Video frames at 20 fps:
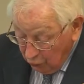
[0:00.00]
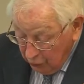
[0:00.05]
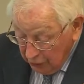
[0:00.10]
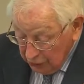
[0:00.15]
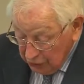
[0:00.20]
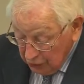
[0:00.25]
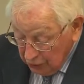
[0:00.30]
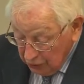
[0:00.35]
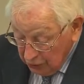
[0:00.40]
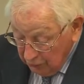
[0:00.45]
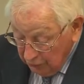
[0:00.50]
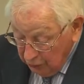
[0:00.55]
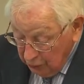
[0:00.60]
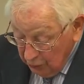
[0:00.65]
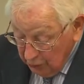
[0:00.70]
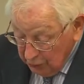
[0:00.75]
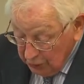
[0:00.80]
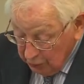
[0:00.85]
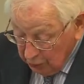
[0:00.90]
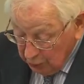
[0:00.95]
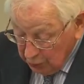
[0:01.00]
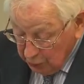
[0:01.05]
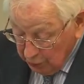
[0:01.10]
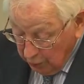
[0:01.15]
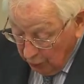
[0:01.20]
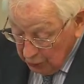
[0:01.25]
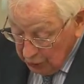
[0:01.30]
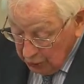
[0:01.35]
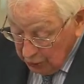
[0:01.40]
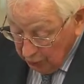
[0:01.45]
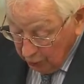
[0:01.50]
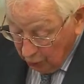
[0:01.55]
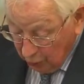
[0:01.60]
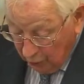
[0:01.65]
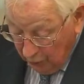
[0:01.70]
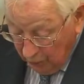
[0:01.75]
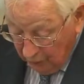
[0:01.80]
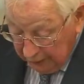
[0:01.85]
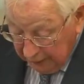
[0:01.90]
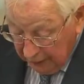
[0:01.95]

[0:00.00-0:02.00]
questions of who is responsible